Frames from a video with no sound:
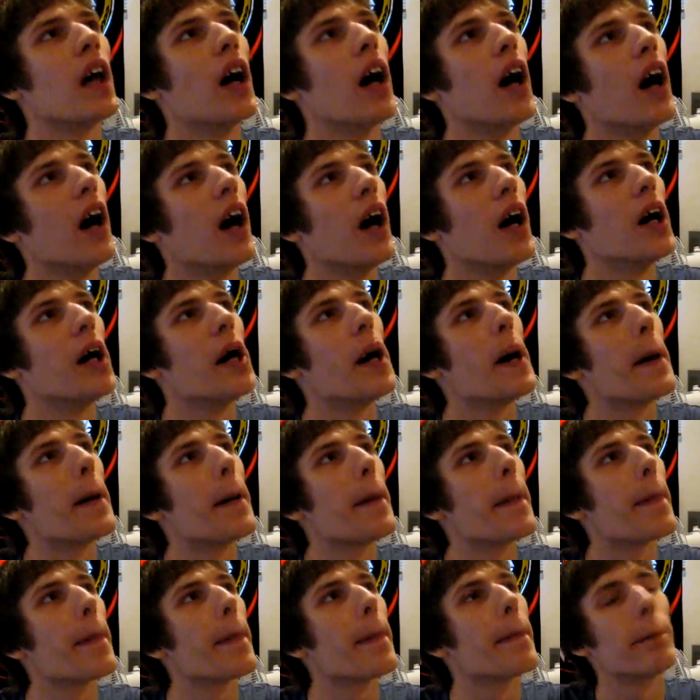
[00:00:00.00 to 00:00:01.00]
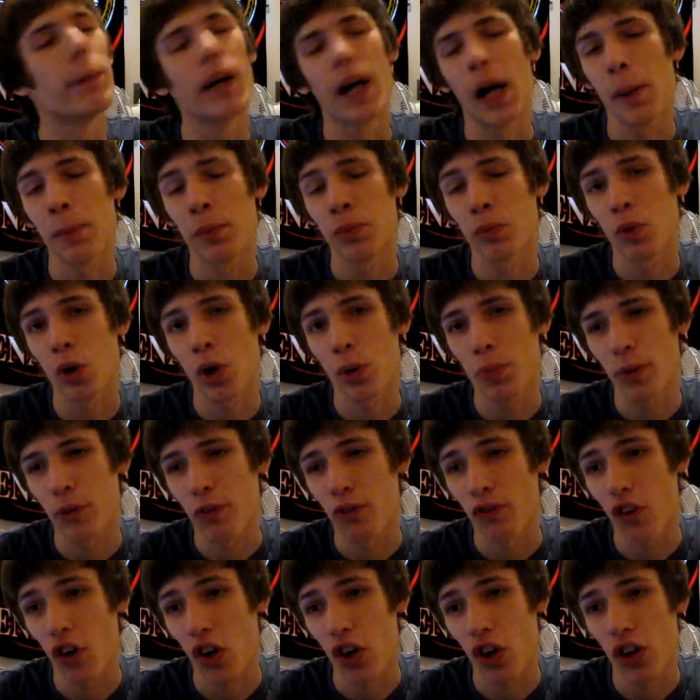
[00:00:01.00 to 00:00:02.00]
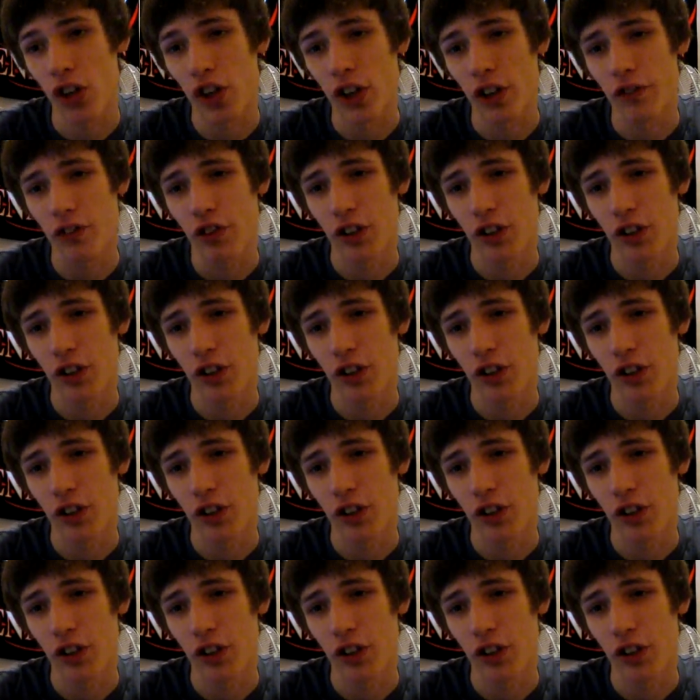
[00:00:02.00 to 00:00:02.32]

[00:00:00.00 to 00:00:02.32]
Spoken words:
but I would have preferred